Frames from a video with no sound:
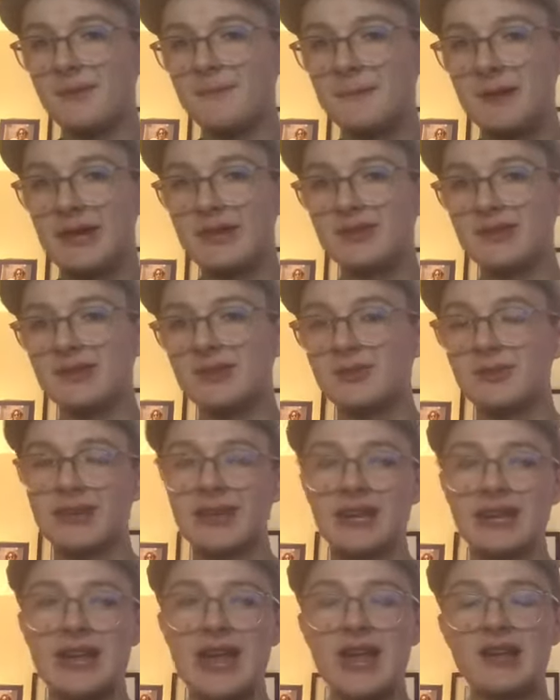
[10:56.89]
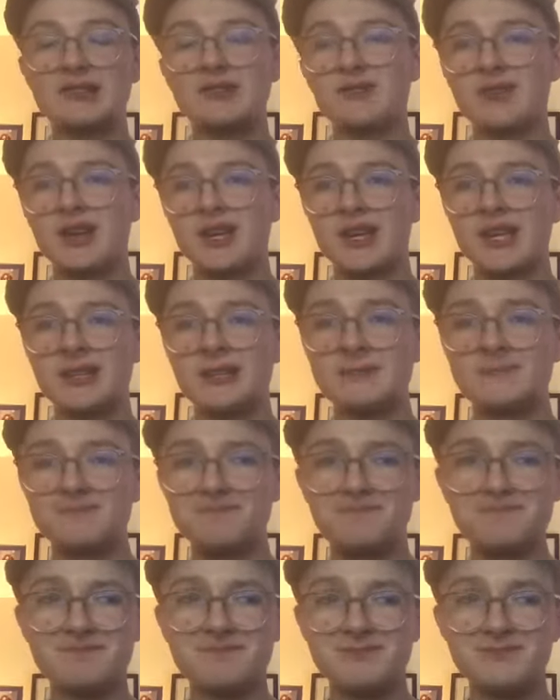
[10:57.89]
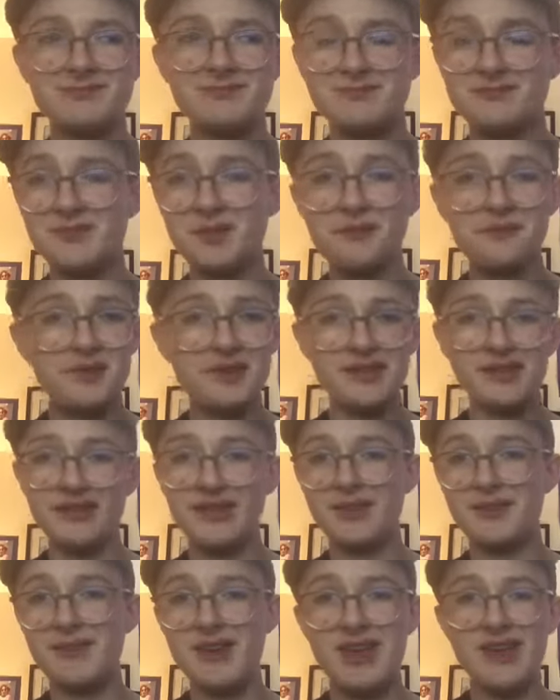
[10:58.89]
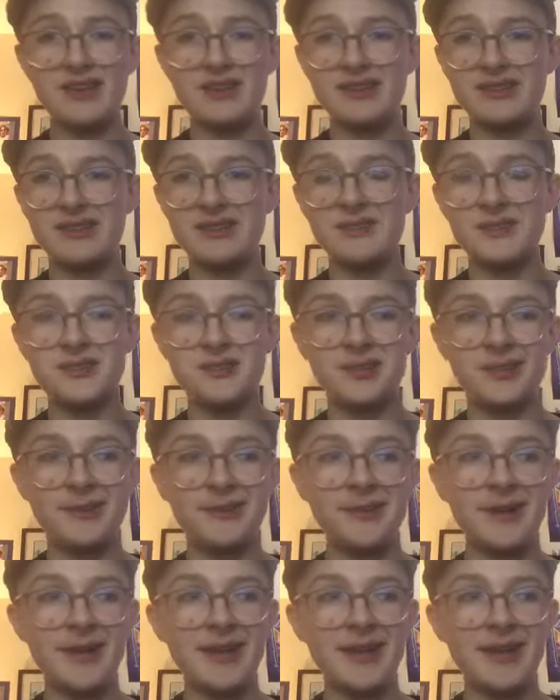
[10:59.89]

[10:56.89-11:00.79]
been to doing a cast ranking for any like reality TV show.